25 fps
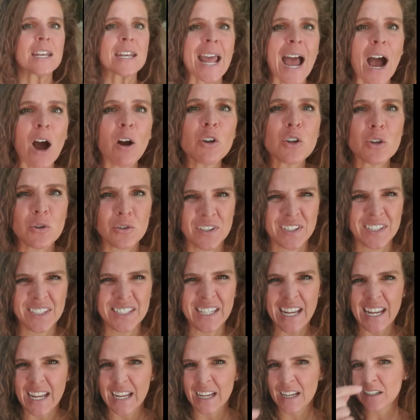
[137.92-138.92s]
now you
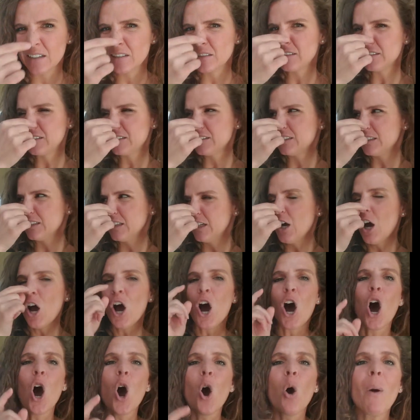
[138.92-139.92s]
stink.
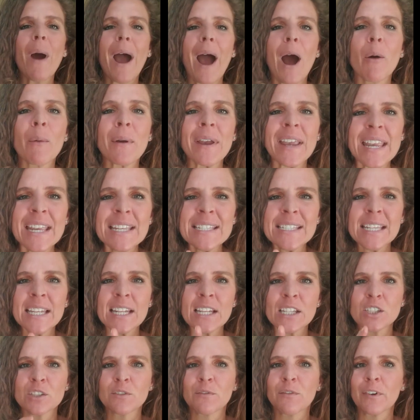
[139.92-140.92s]
Oh, how easy
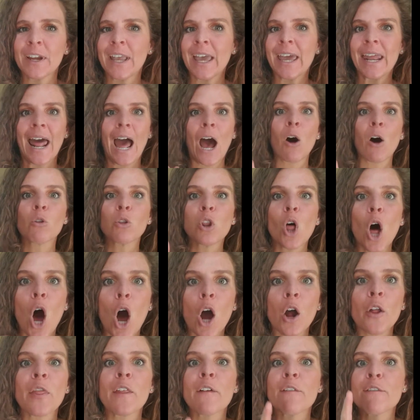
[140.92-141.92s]
it is to forget how
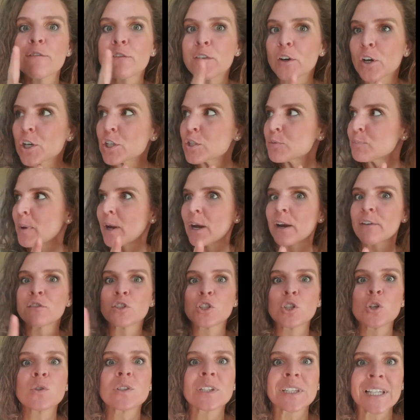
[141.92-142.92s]
long the first pair of
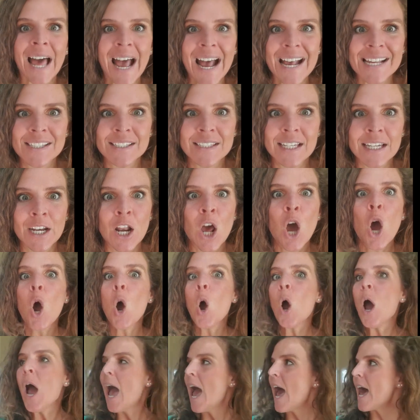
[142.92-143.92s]
shoes lasted
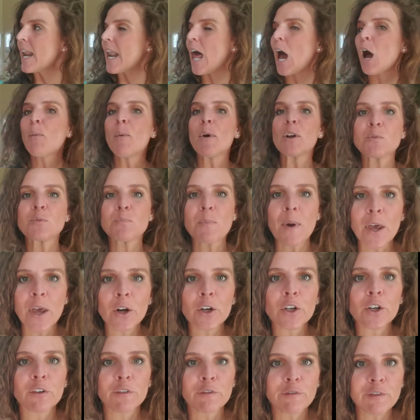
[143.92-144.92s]
and how much
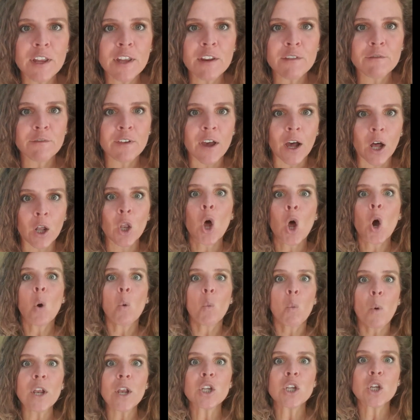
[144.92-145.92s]
better your feet felt
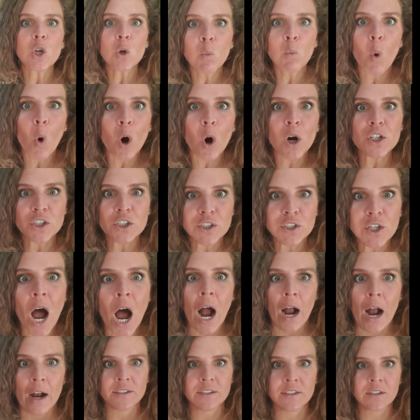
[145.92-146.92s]
when you wore
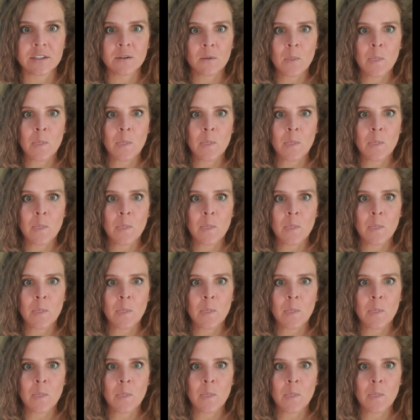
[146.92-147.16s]
socks.